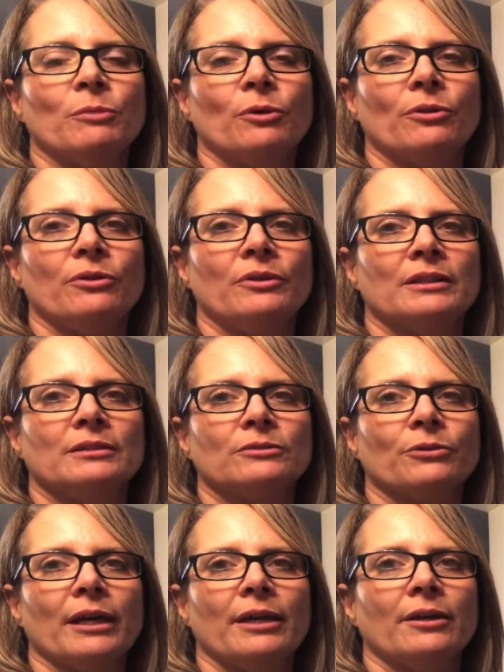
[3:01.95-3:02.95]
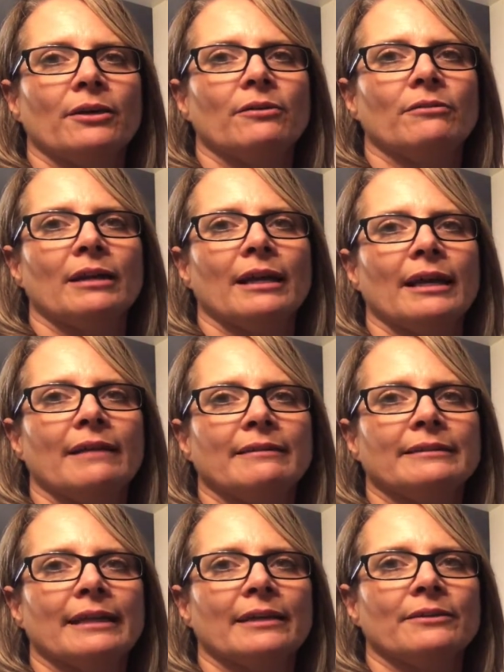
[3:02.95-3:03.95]
both this gray cone and the
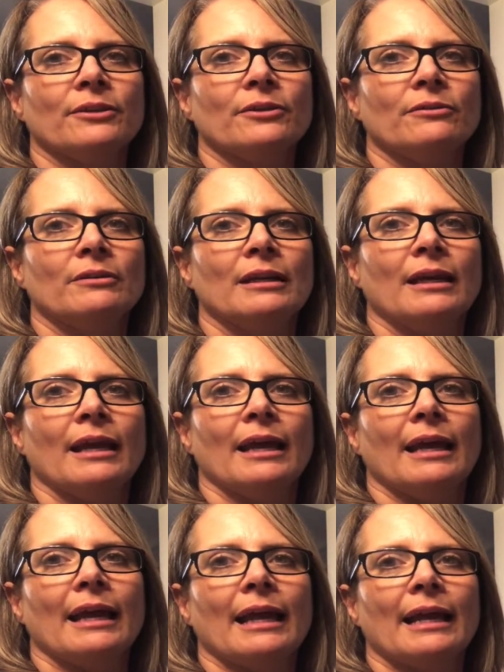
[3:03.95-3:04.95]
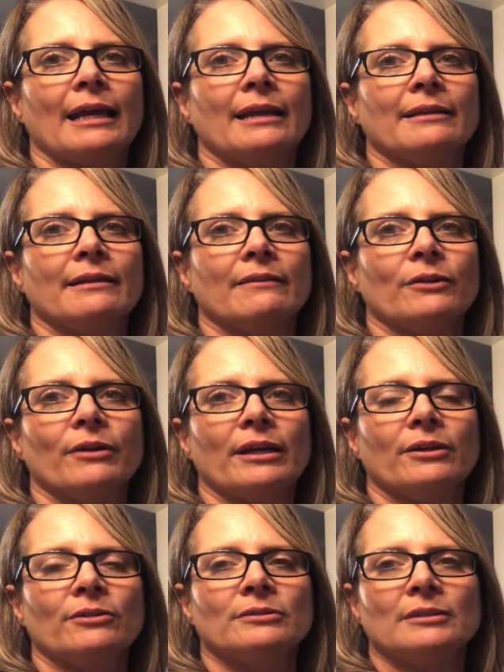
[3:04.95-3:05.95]
tan cone, and the gray
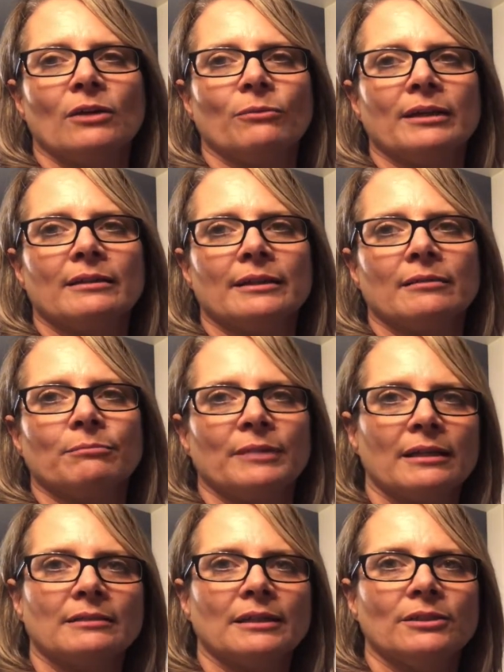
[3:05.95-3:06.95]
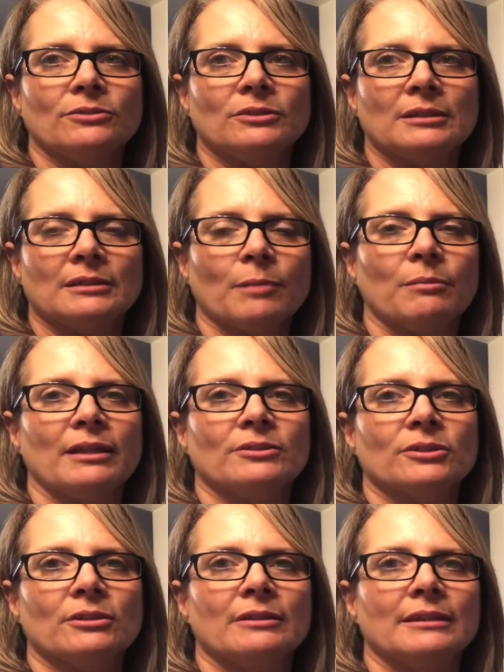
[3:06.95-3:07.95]
cone's not wiggling because I use the
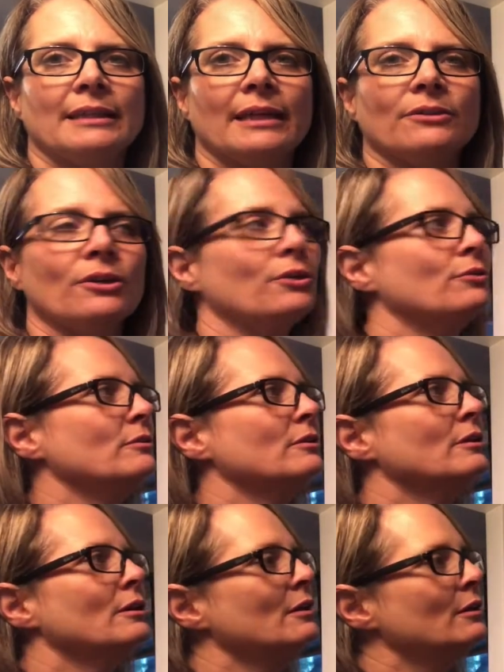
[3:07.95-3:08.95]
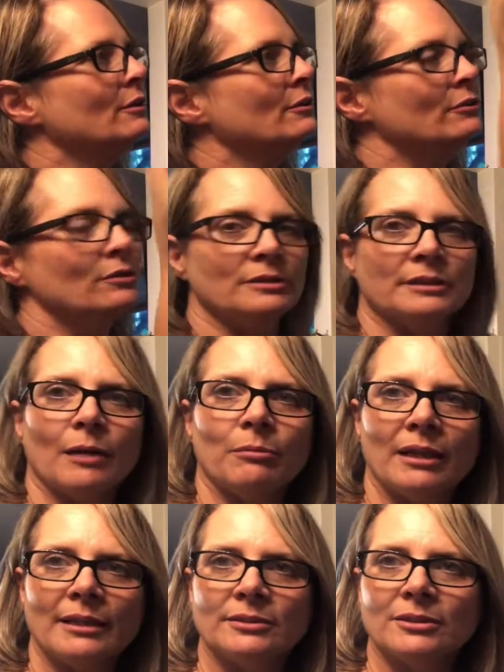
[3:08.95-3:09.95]
stabilizer. The tan cone, no
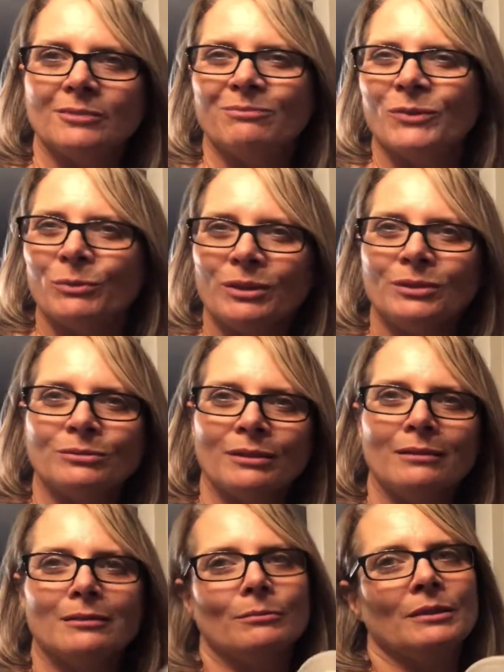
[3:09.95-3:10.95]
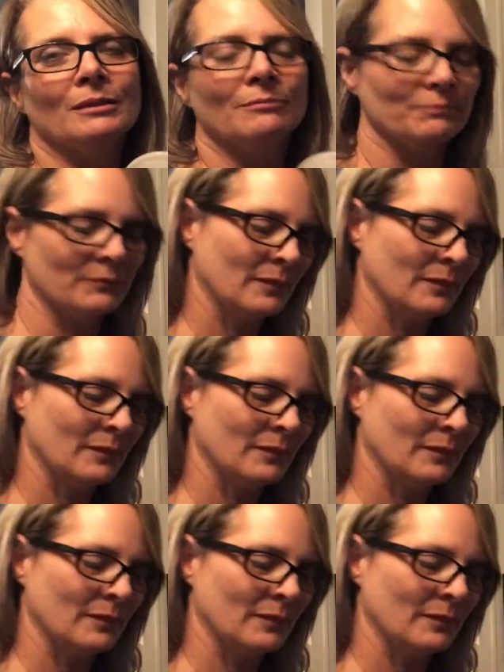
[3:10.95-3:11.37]
stabilizer, wiggles around a little bit.